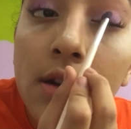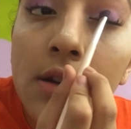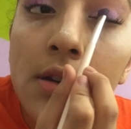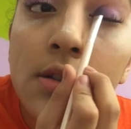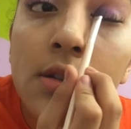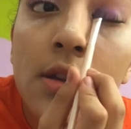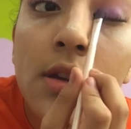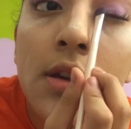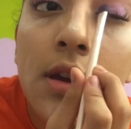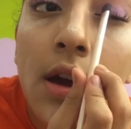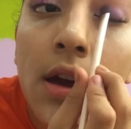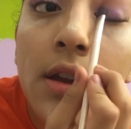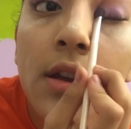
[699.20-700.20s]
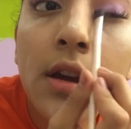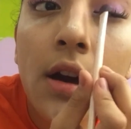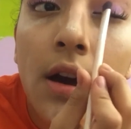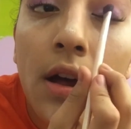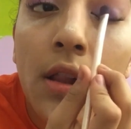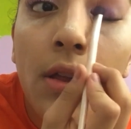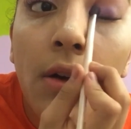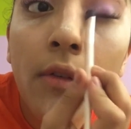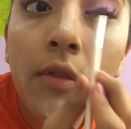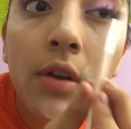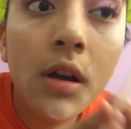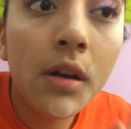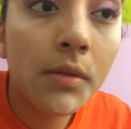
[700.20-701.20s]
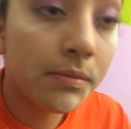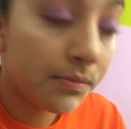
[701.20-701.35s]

because it kind of got all over,